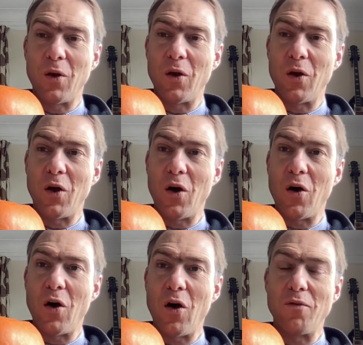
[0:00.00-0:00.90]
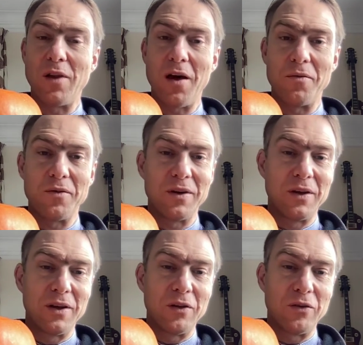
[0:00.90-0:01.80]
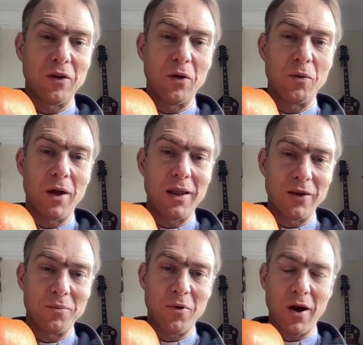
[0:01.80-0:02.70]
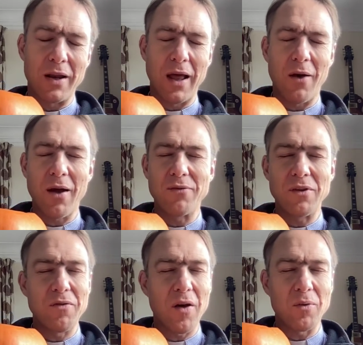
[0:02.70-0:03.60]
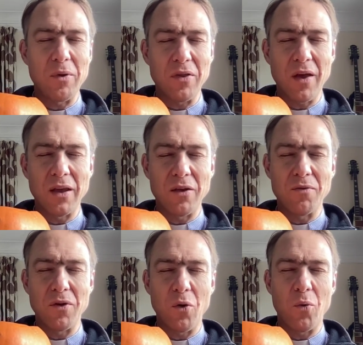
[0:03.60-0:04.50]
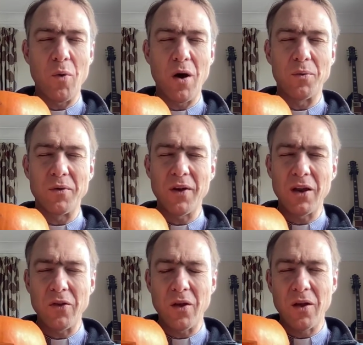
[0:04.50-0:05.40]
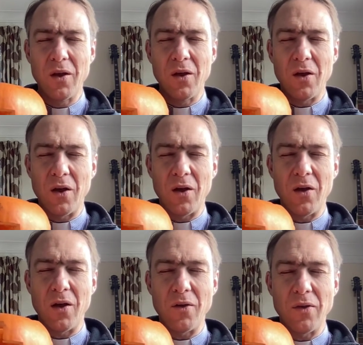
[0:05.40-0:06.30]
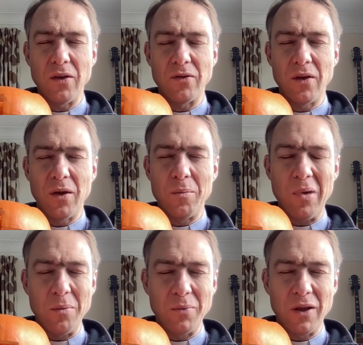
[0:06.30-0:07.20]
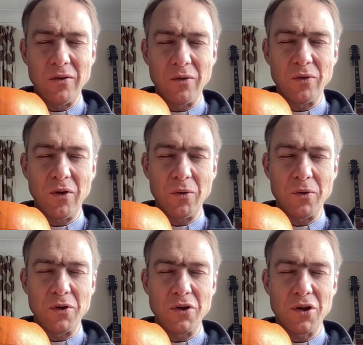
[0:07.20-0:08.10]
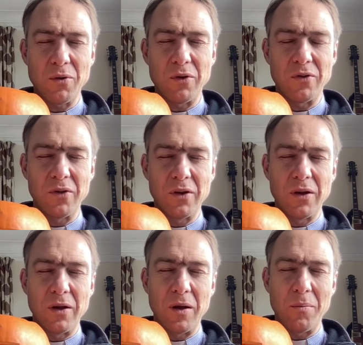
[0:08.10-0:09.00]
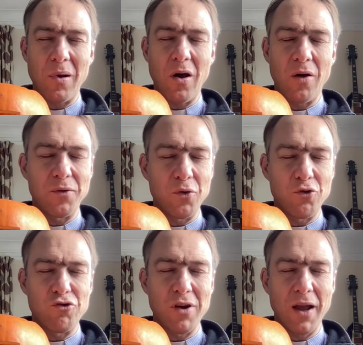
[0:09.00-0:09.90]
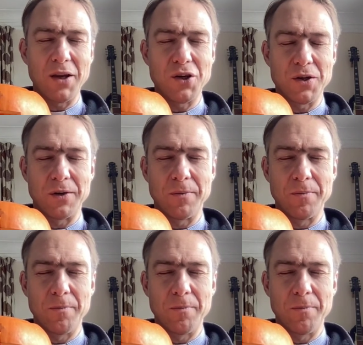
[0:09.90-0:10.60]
of love. So uh, let's pray now. Heavenly Father, we thank you for your world. We thank you that uh, uh, these pumpkins also show us part of your creation,